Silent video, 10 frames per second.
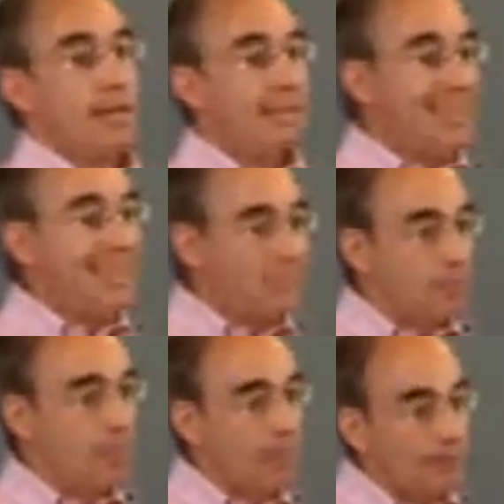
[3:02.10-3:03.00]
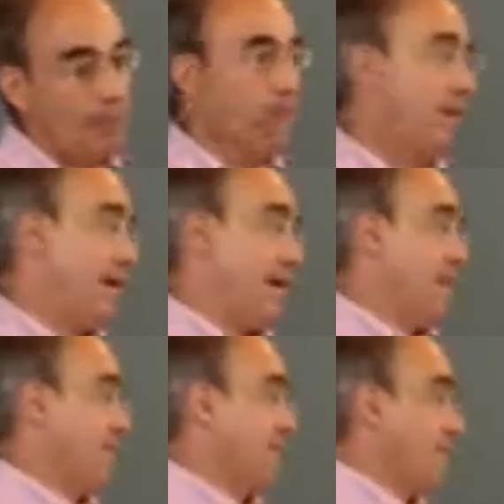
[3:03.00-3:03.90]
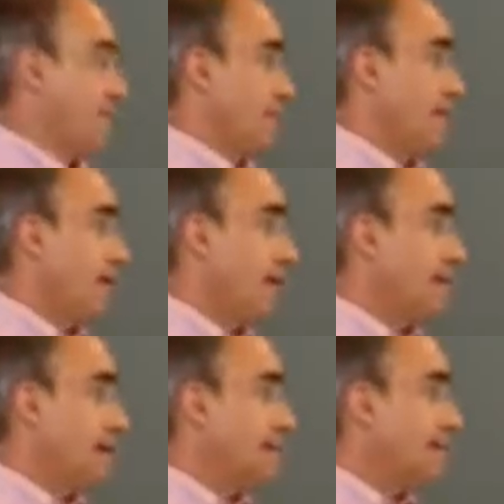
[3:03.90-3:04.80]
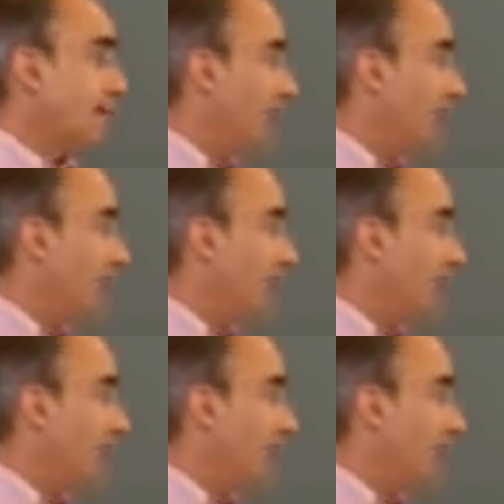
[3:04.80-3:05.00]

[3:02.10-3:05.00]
Now, here's the problem we have, is